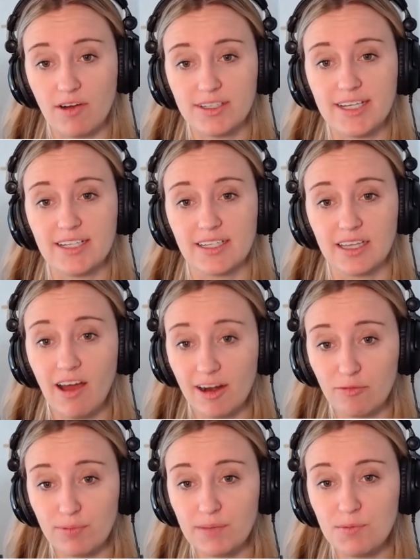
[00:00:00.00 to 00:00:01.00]
It takes a lot
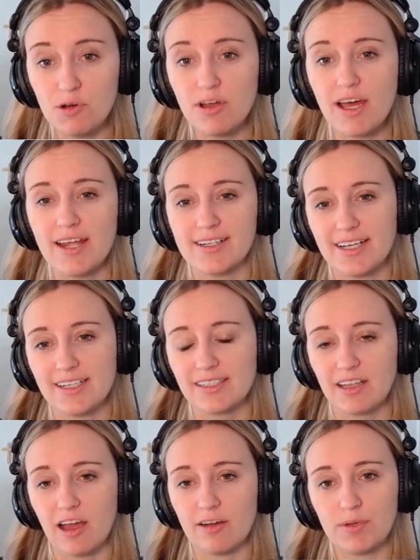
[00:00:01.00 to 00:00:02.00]
of people, and it takes a
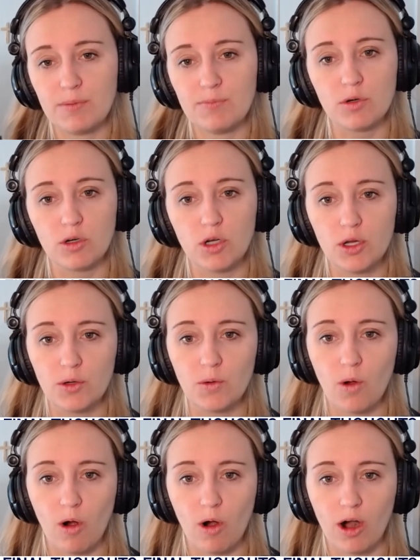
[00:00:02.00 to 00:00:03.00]
lot of people
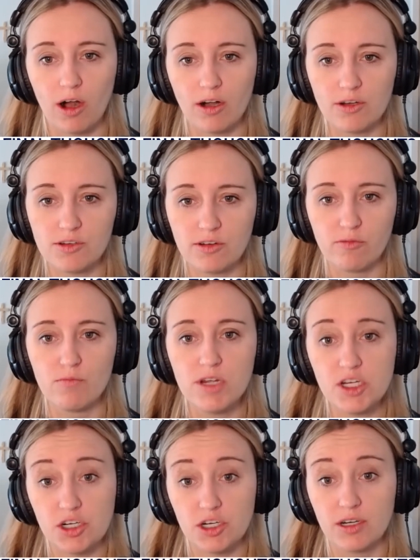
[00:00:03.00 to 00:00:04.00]
who are sort of
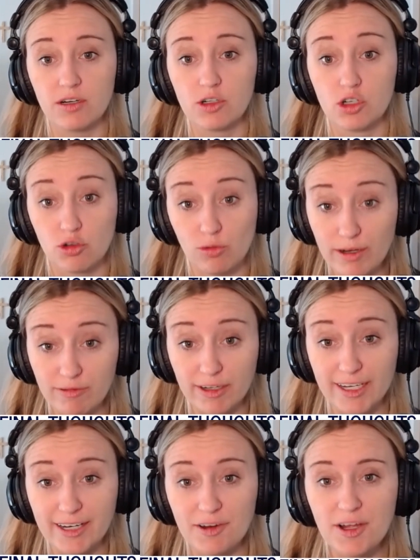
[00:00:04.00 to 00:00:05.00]
mission
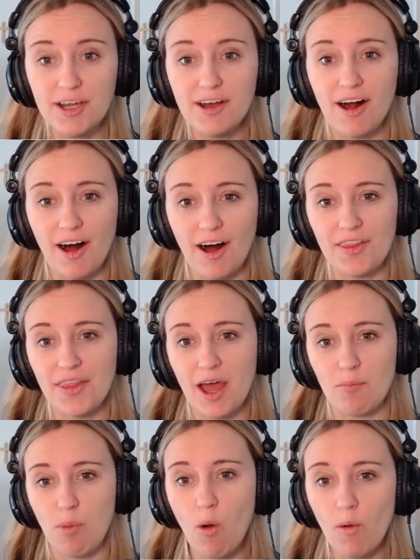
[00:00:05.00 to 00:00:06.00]
driven on
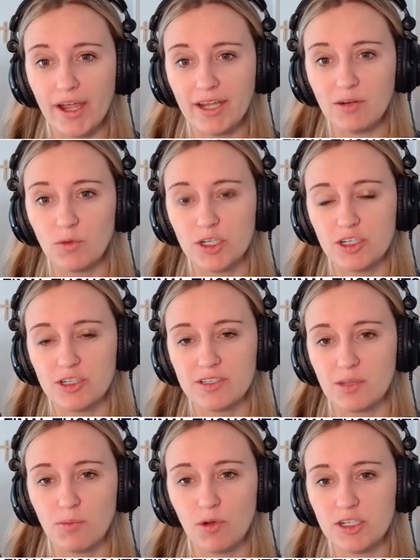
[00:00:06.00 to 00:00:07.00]
that point, which is
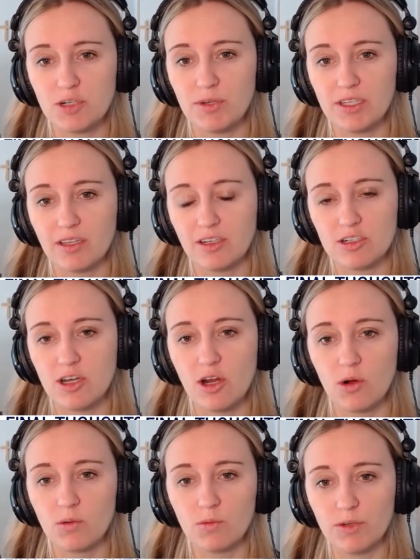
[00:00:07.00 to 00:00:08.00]
the point should be that there's
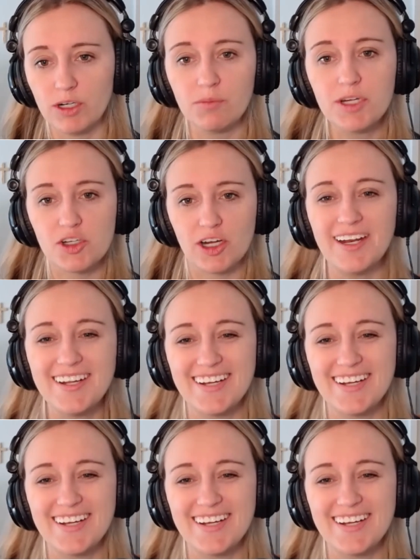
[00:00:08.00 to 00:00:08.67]
no real mission.